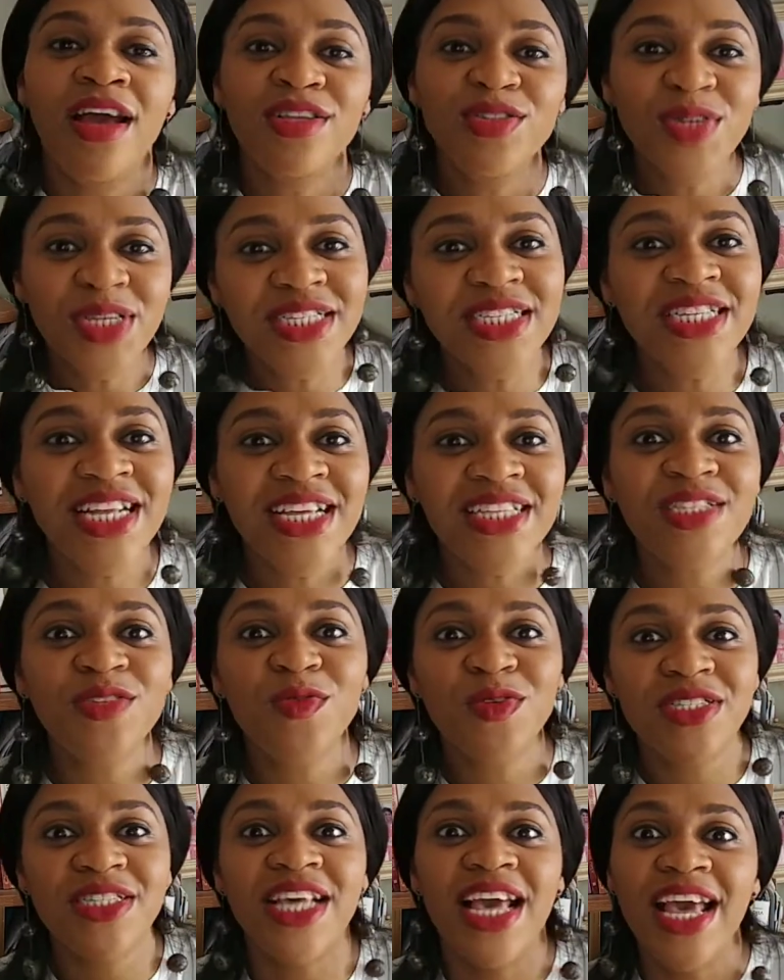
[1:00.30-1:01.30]
2019
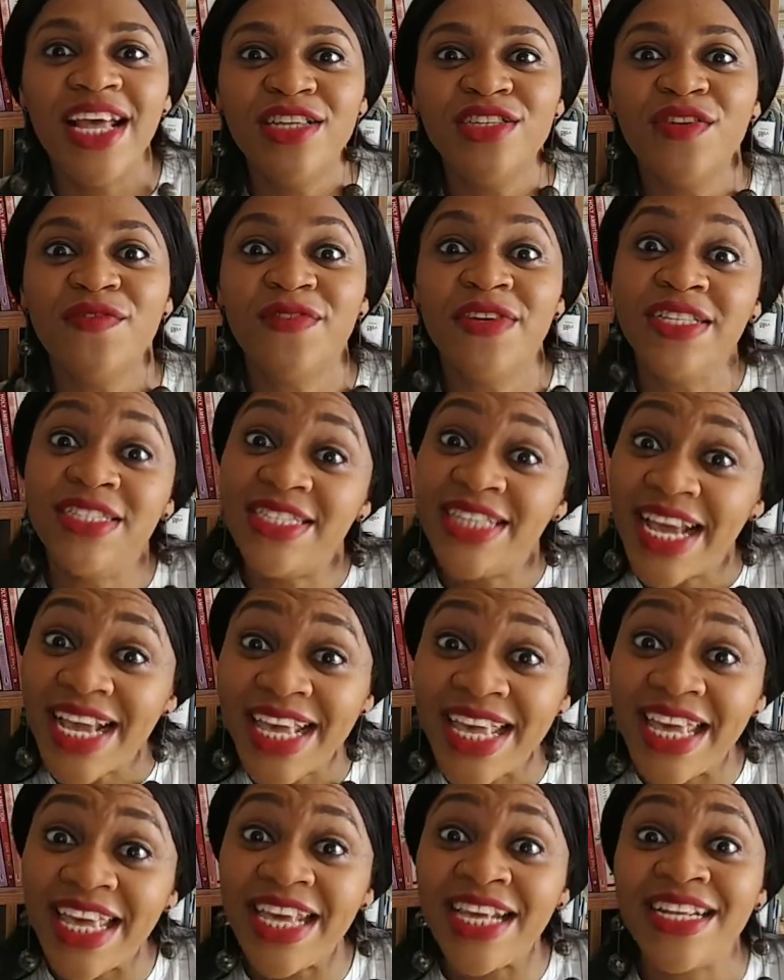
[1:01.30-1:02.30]
was the end of the
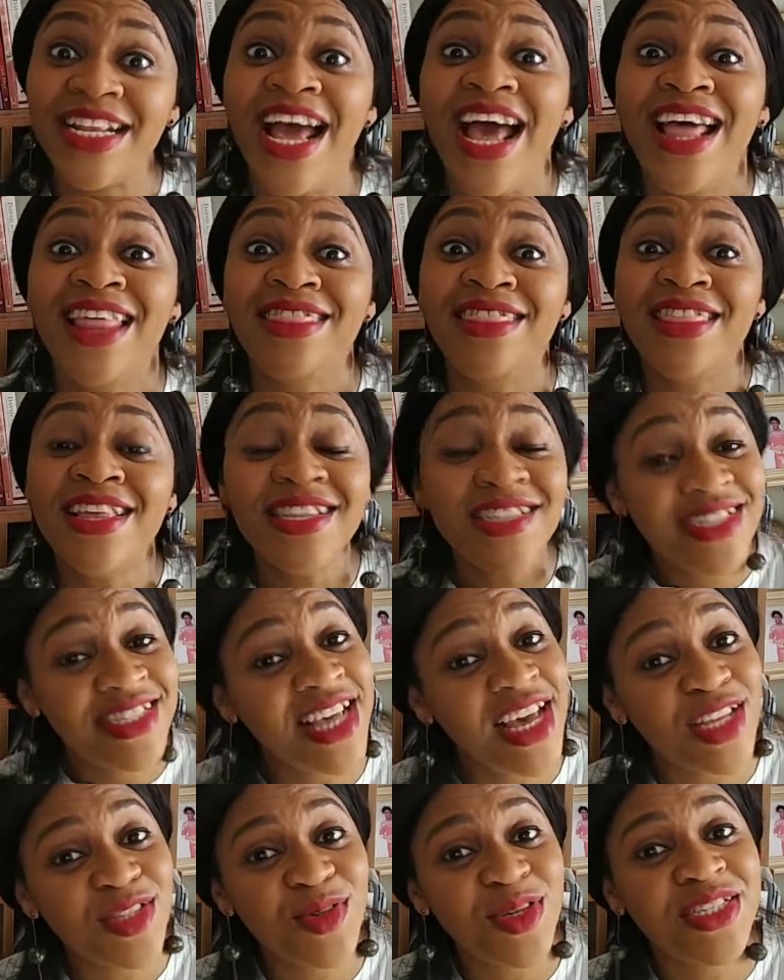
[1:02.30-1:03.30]
decade, and this
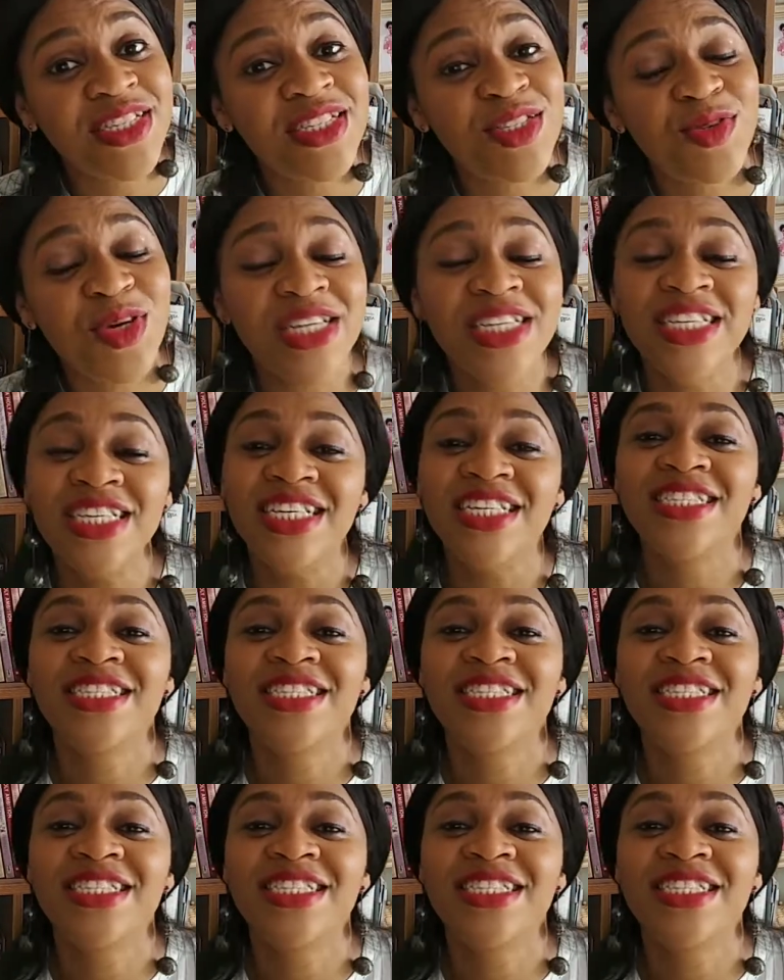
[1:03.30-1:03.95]
year, 2020,